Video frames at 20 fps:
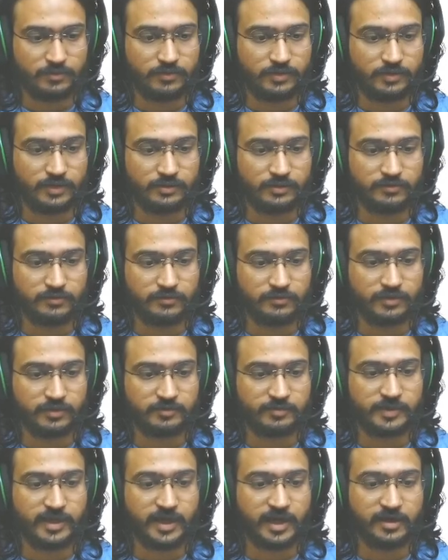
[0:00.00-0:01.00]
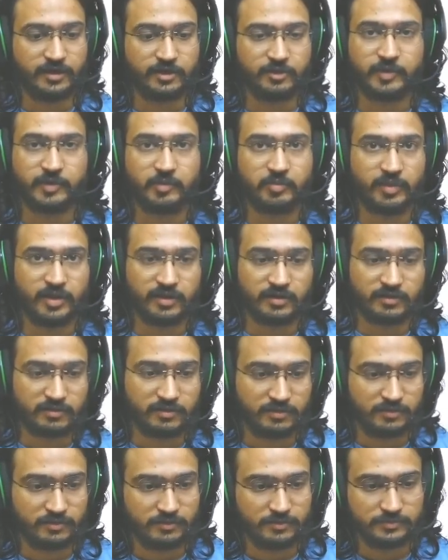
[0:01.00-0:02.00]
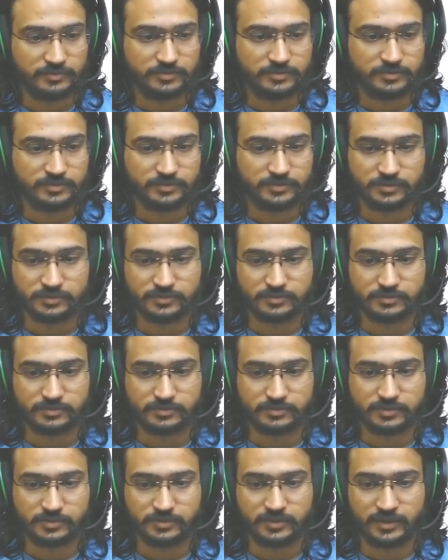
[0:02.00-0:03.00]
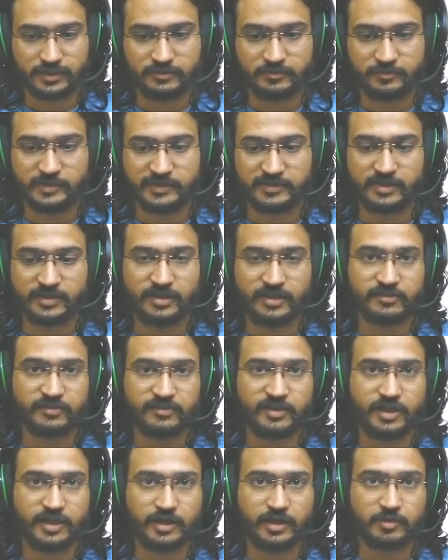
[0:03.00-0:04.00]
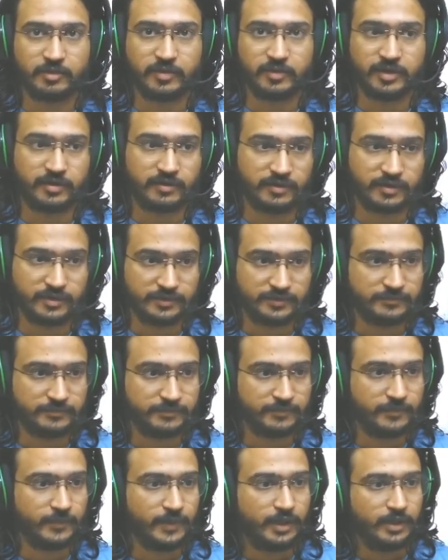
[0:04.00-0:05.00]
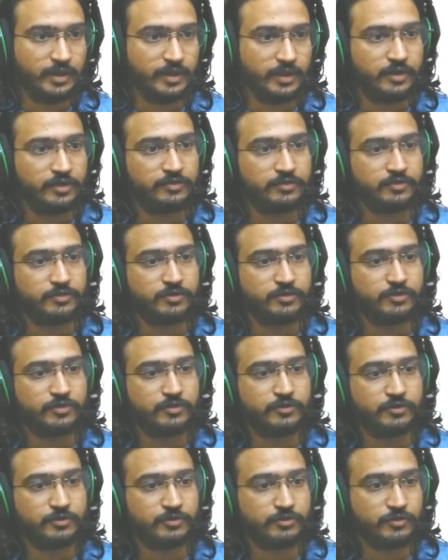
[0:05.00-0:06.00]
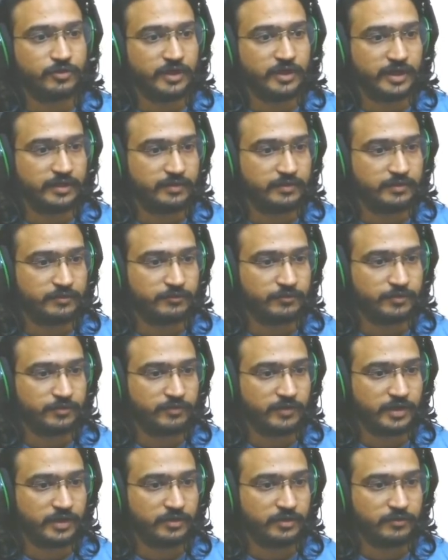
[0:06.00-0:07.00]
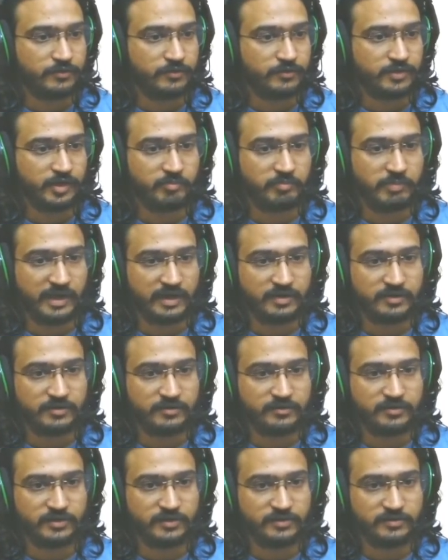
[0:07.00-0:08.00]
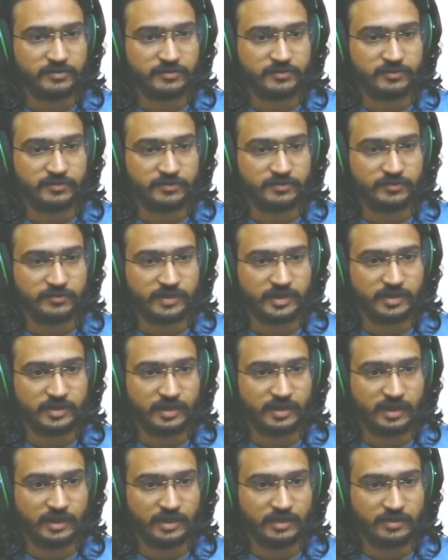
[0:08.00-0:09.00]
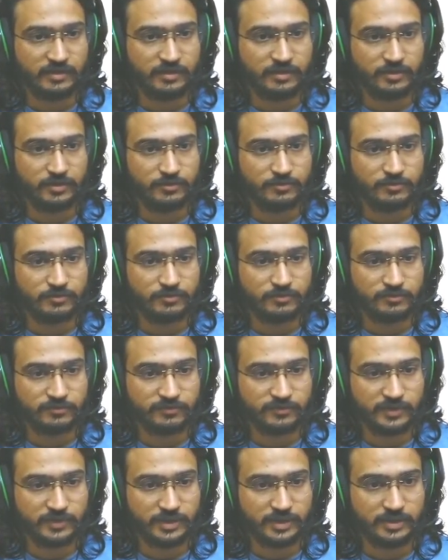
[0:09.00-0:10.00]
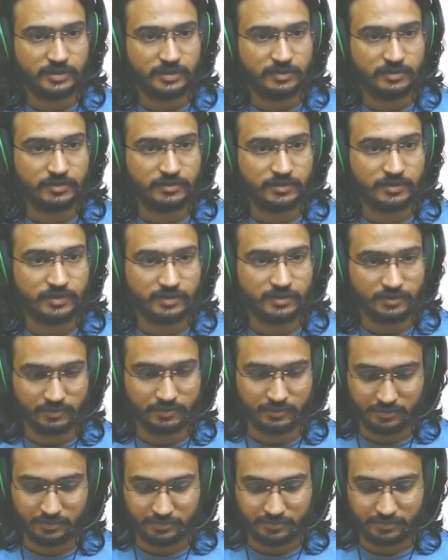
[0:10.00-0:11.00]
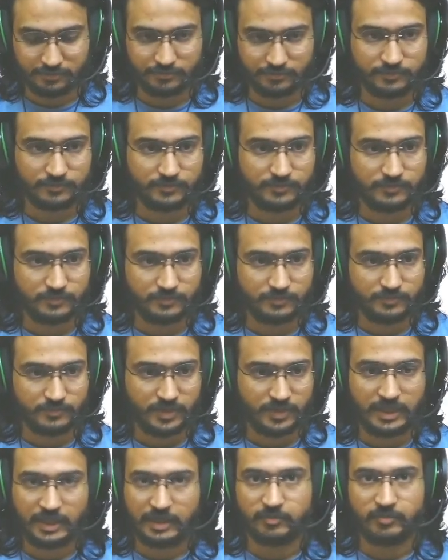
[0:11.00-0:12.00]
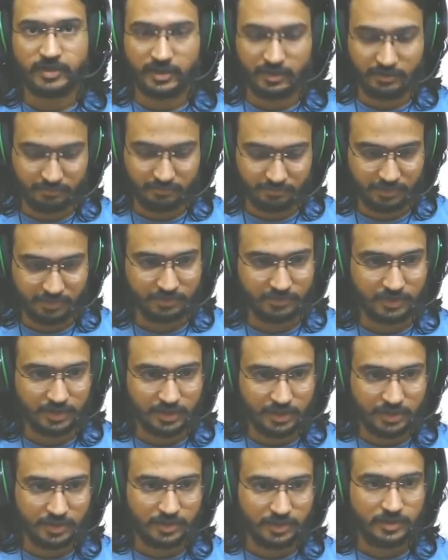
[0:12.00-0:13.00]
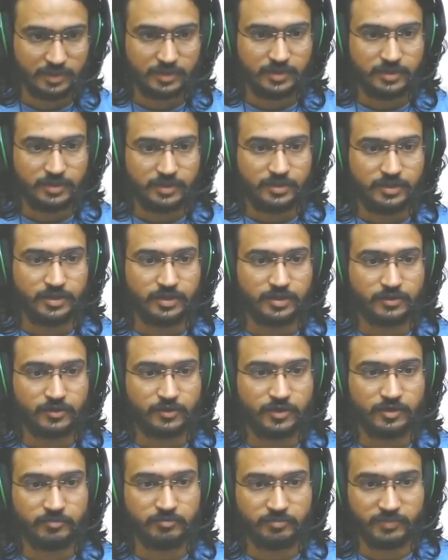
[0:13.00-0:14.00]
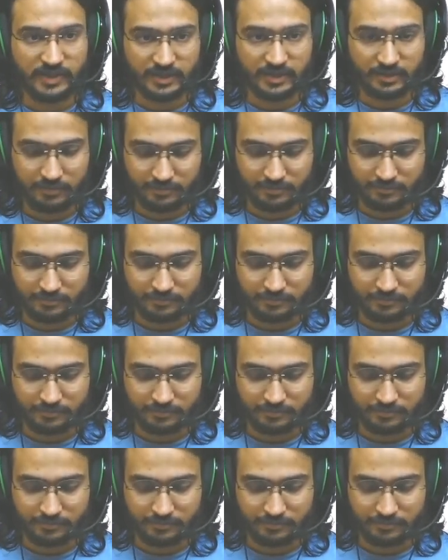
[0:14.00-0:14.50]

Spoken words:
that's been added to my path. So that's basically a CLI command, right? So to do that, what we can do is in our package JSON, we can add a new field here. It can be anywhere really, called bin,